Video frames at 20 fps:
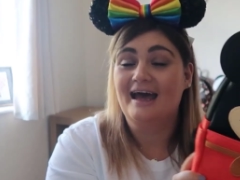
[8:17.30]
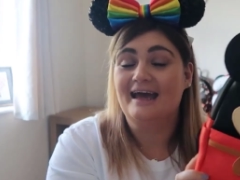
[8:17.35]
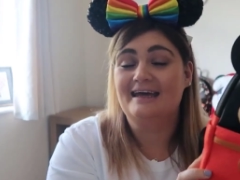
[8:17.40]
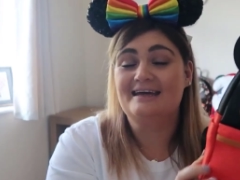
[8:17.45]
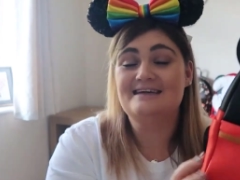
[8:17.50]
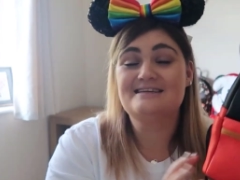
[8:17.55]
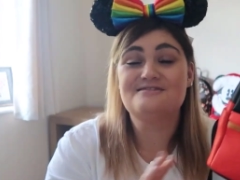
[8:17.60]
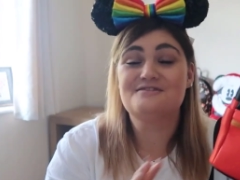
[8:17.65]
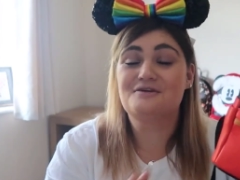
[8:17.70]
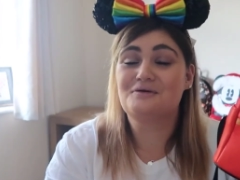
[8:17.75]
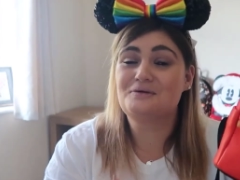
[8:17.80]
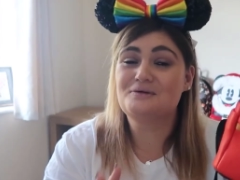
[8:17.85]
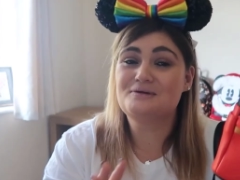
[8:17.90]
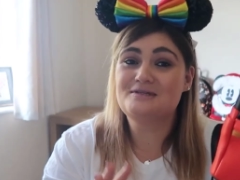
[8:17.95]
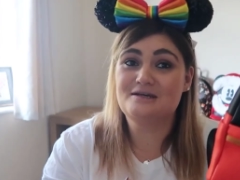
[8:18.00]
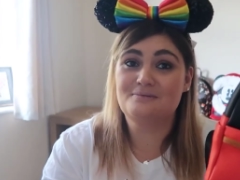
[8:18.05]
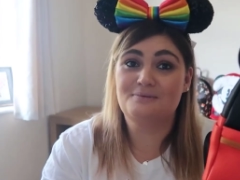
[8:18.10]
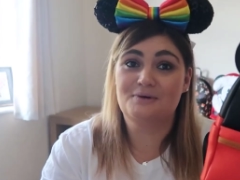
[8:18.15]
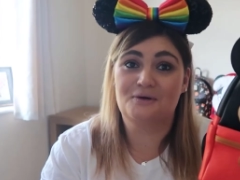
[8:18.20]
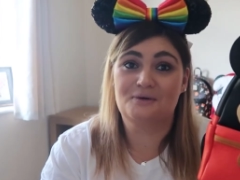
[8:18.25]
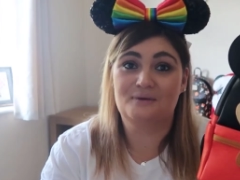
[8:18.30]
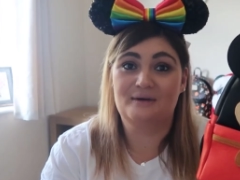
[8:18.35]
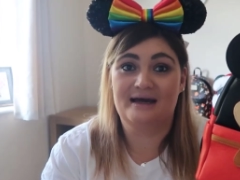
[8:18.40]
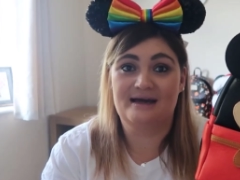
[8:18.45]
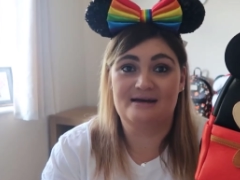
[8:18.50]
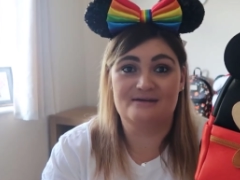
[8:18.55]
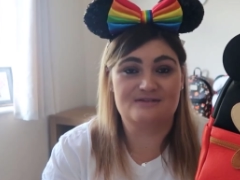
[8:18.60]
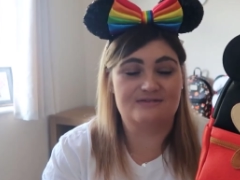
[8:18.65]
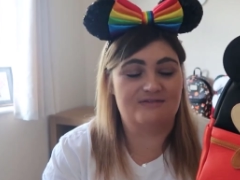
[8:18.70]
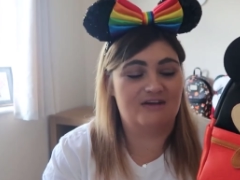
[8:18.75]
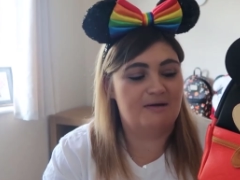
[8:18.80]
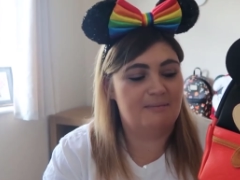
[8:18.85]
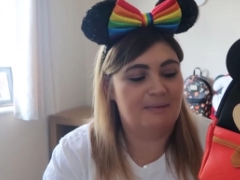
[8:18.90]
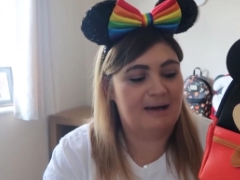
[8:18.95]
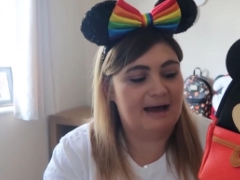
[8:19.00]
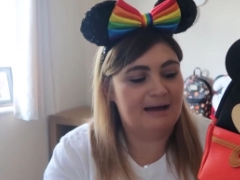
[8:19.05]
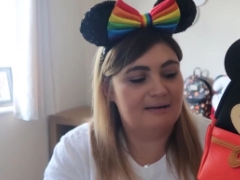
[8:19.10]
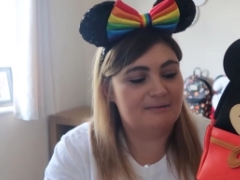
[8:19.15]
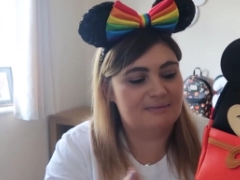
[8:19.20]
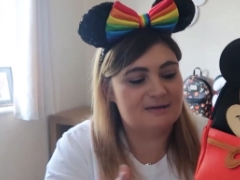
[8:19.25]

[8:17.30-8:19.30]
he's not your typical Loungefly bag,